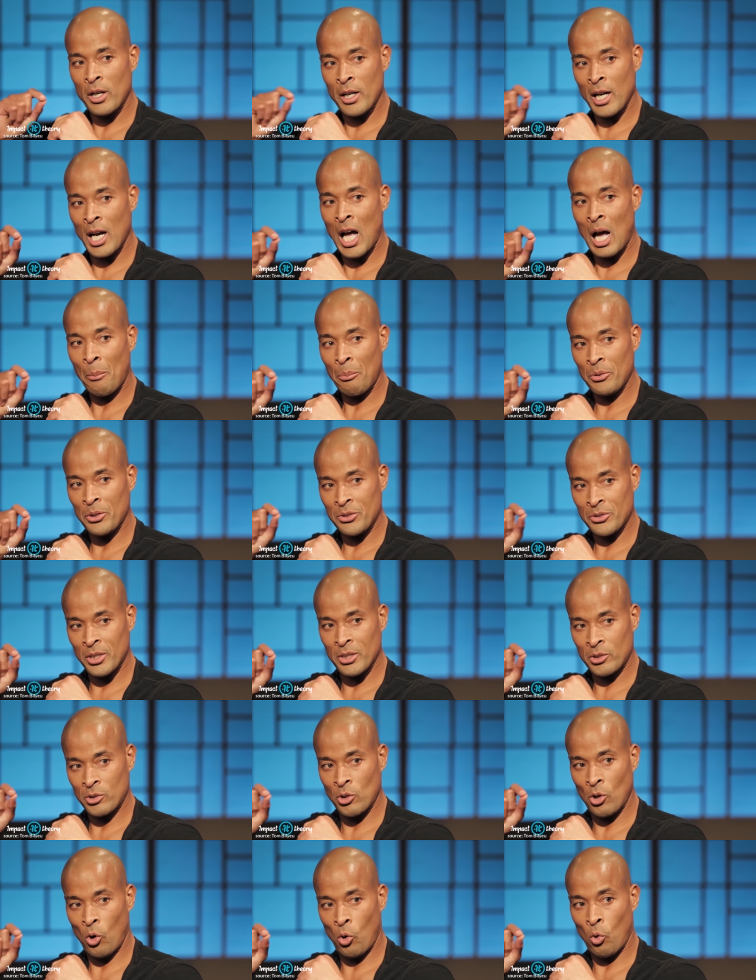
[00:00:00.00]
accomplish
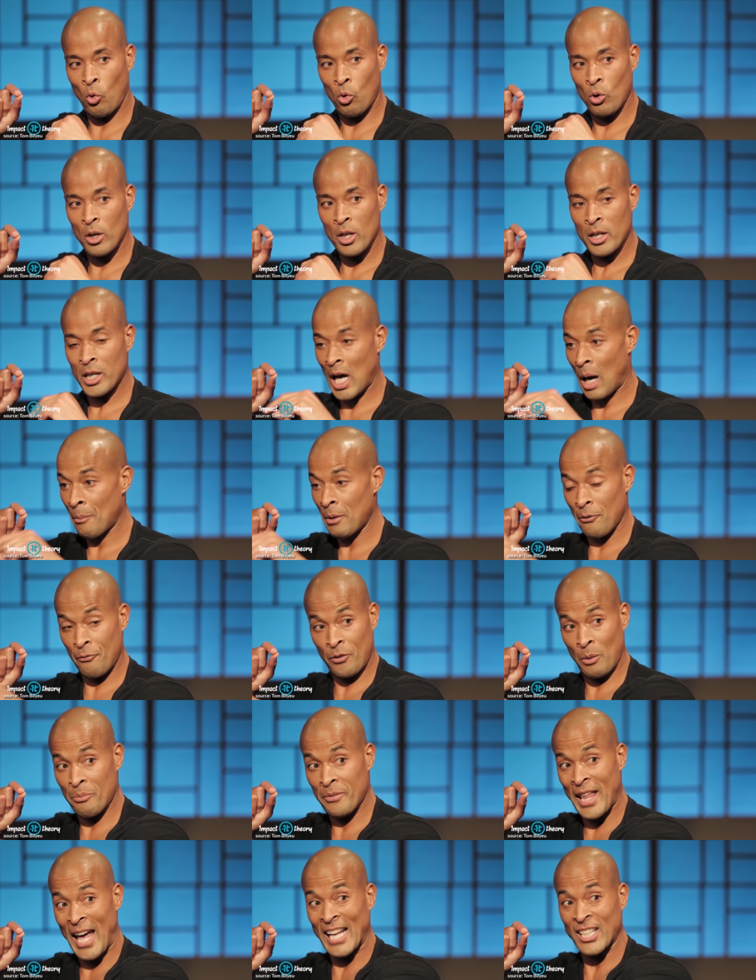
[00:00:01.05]
this goal coming
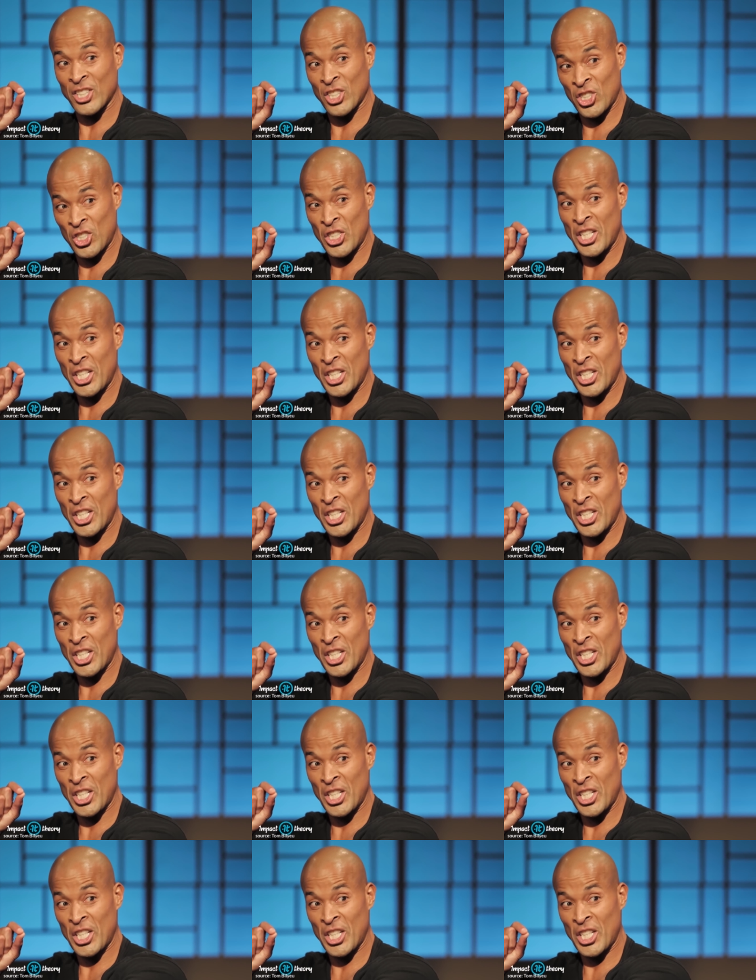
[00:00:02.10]
from that?